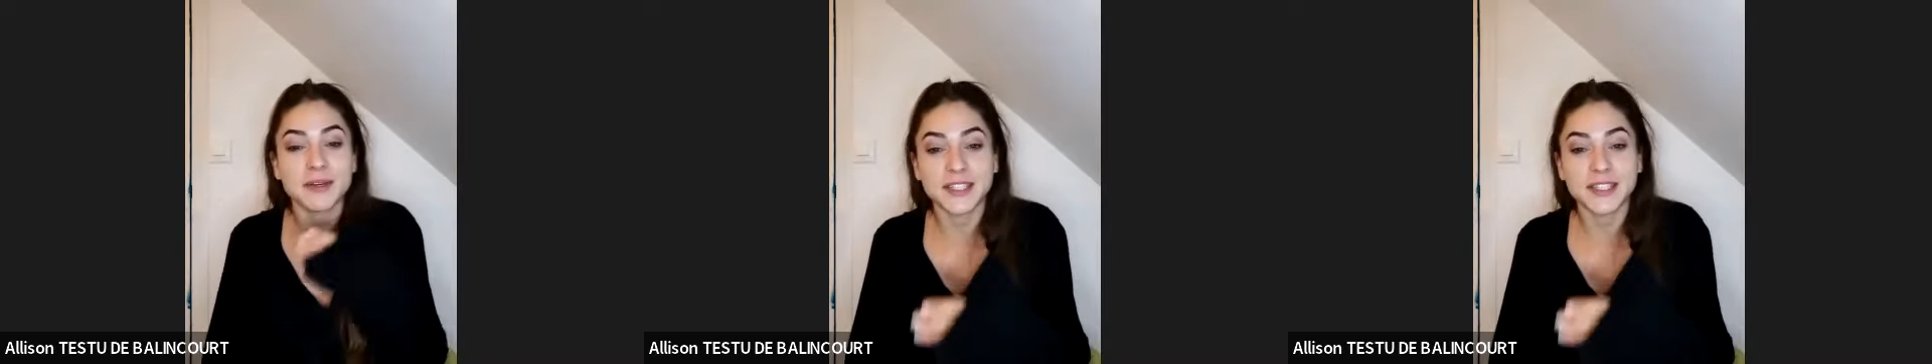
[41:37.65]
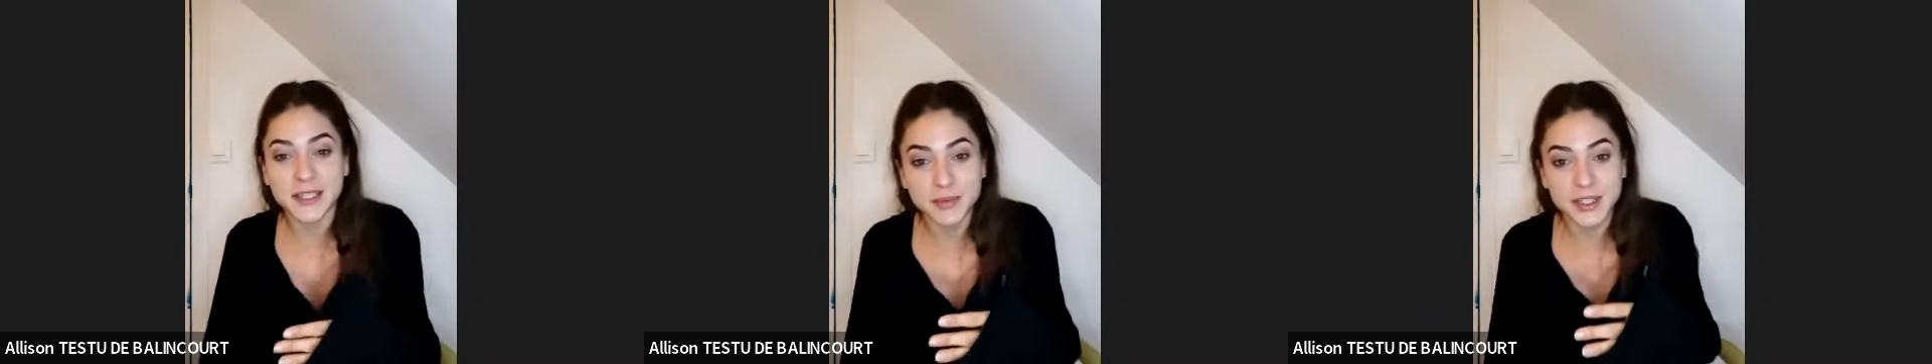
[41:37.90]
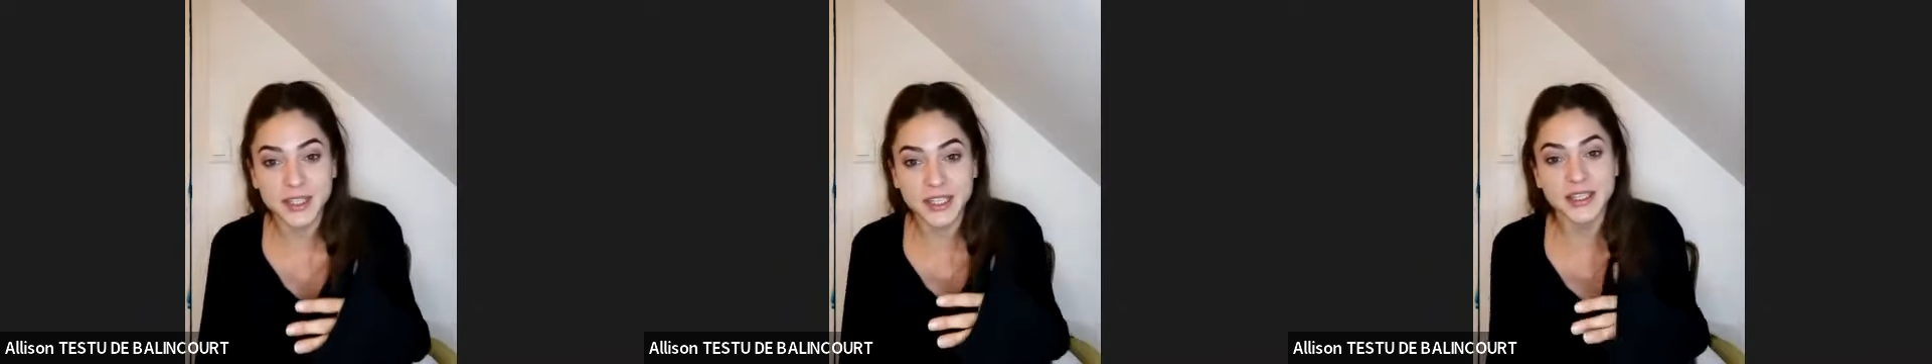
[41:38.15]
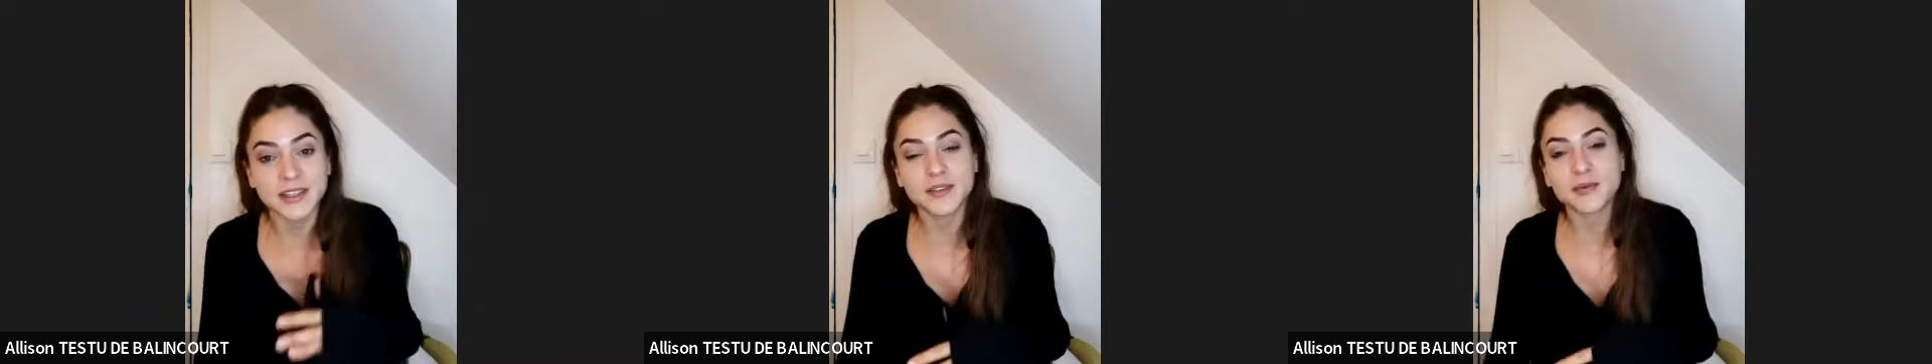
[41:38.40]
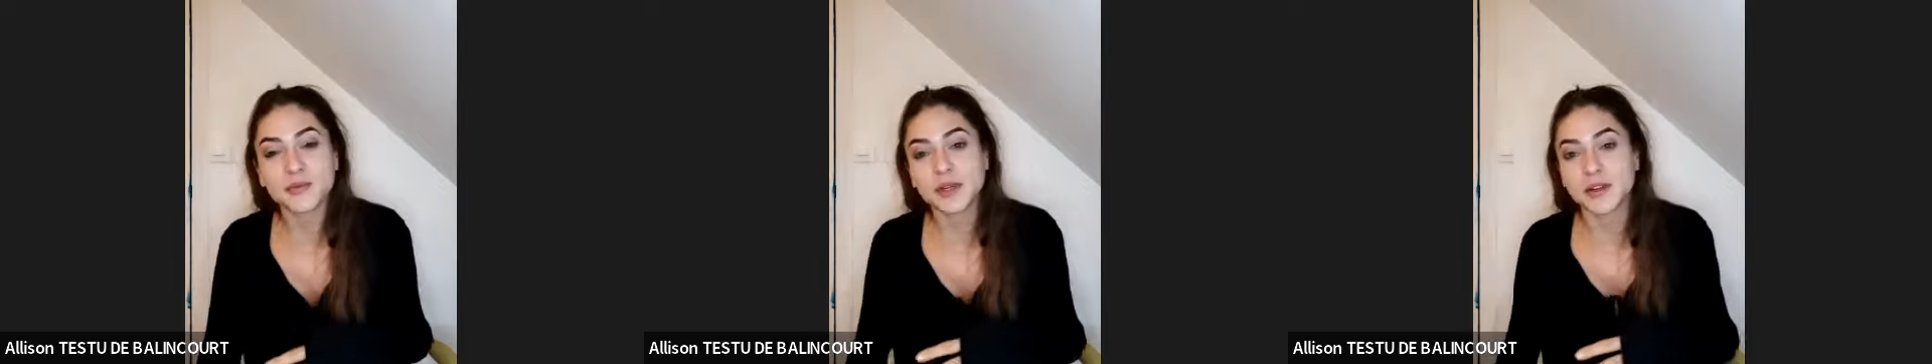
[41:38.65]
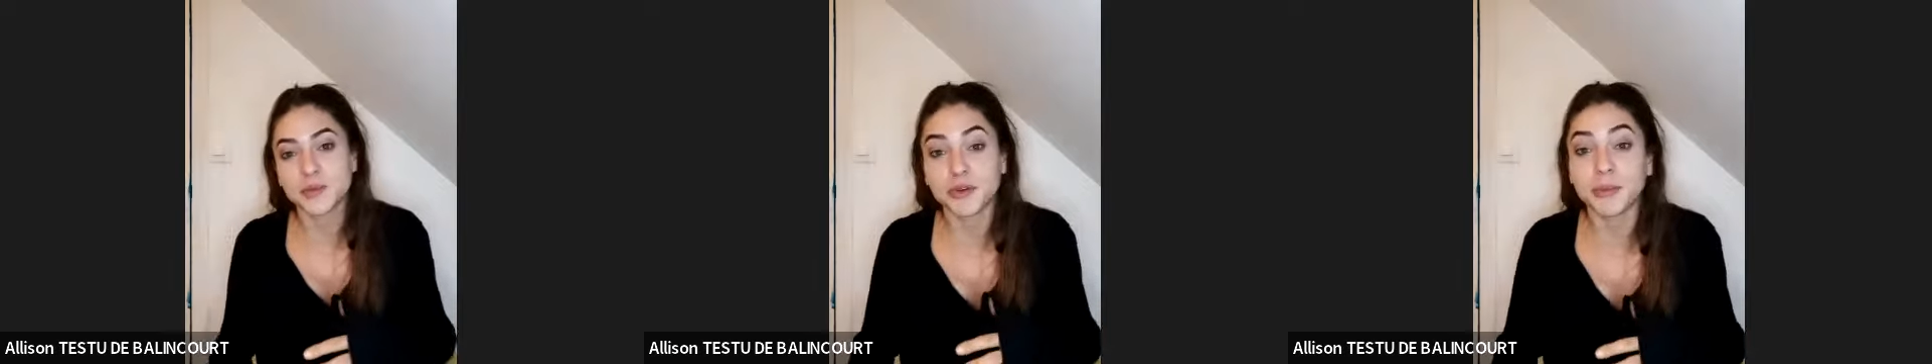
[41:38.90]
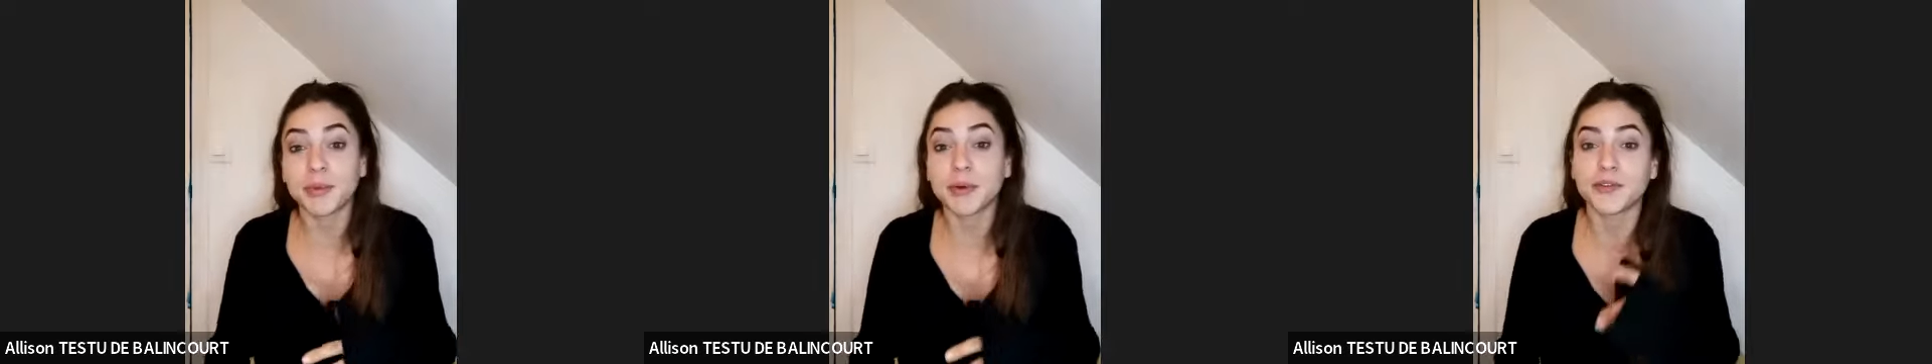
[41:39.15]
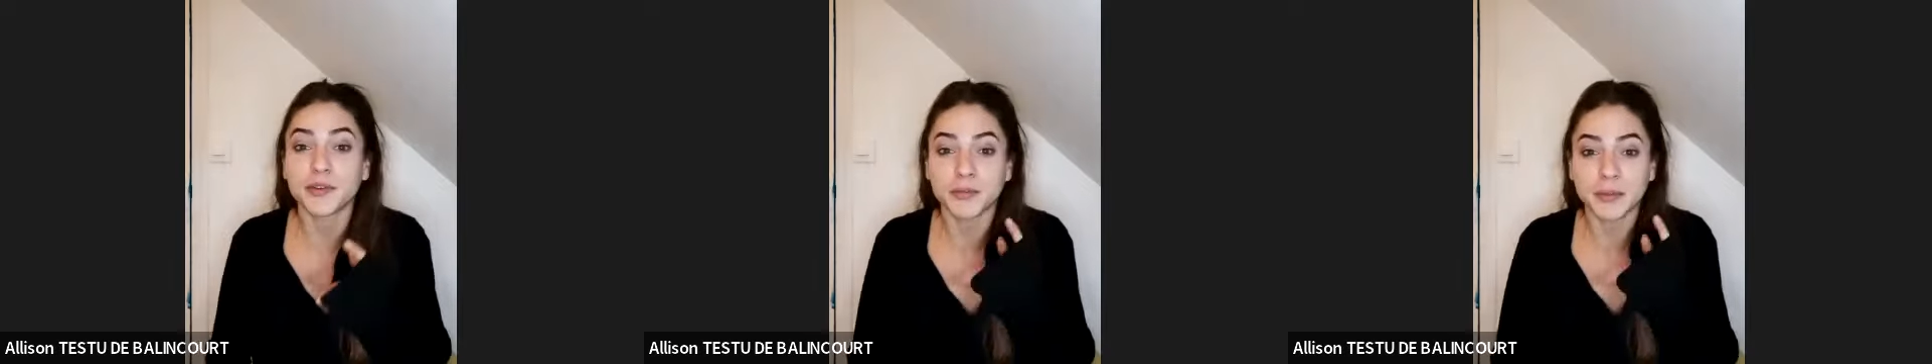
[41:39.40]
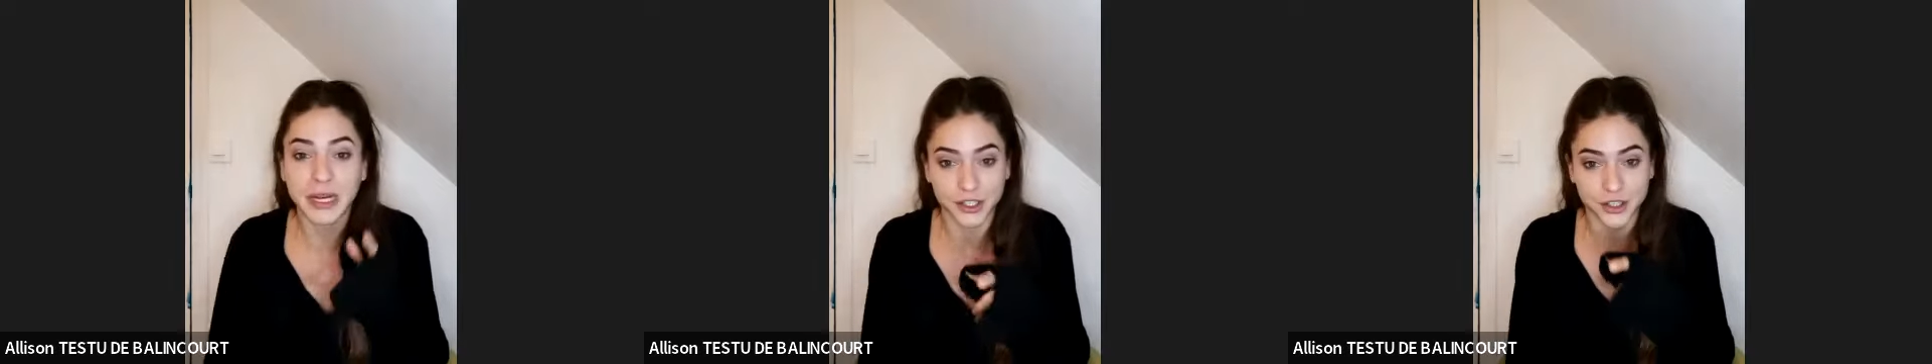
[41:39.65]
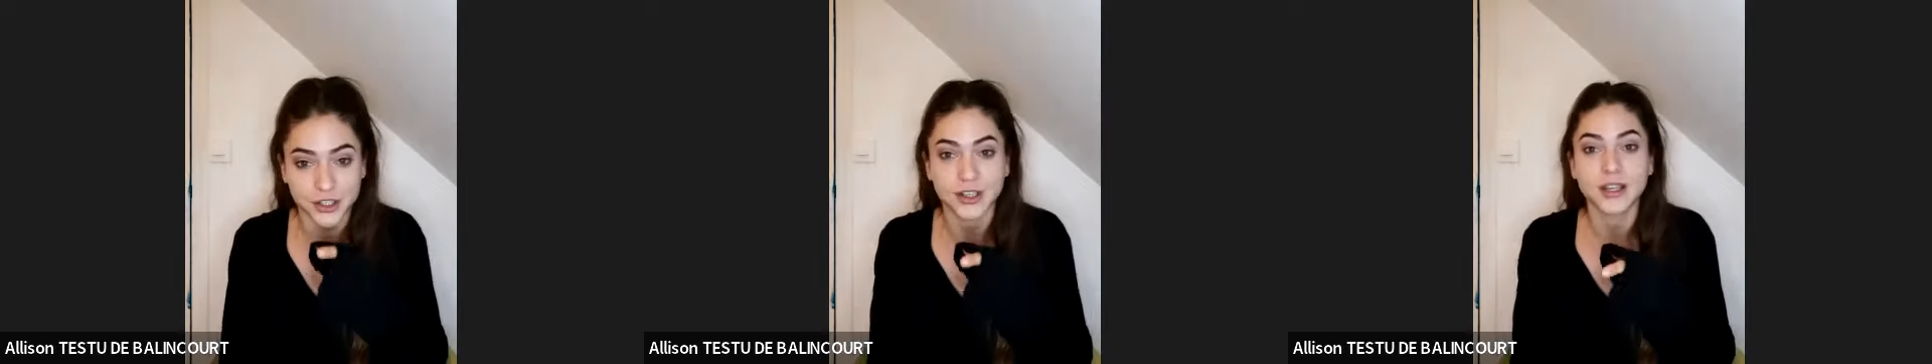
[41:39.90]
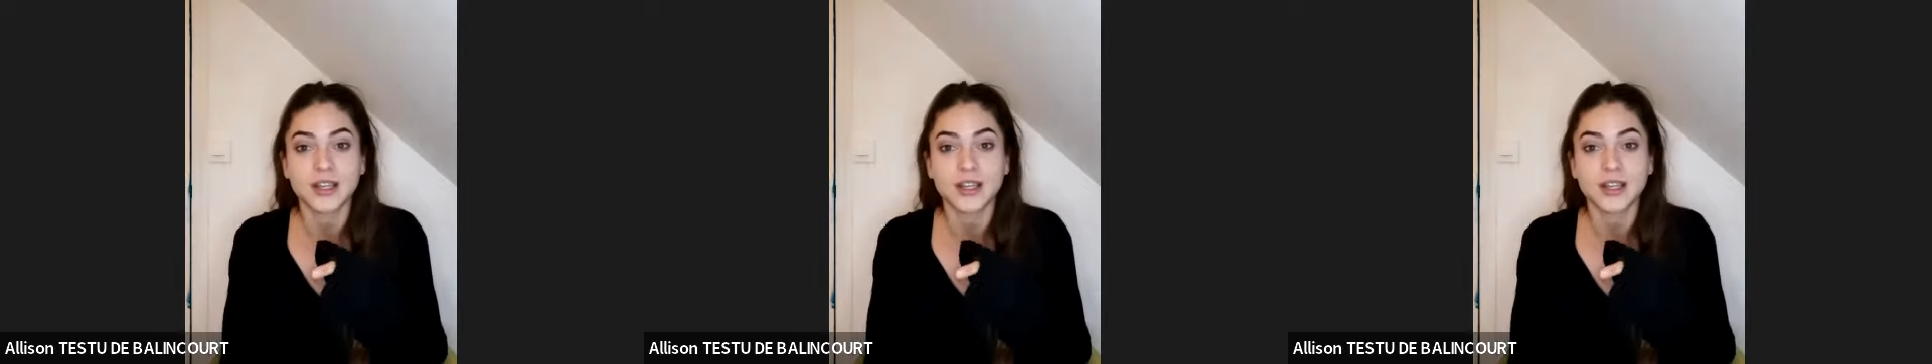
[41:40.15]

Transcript: accepted, we're going to prepare for March.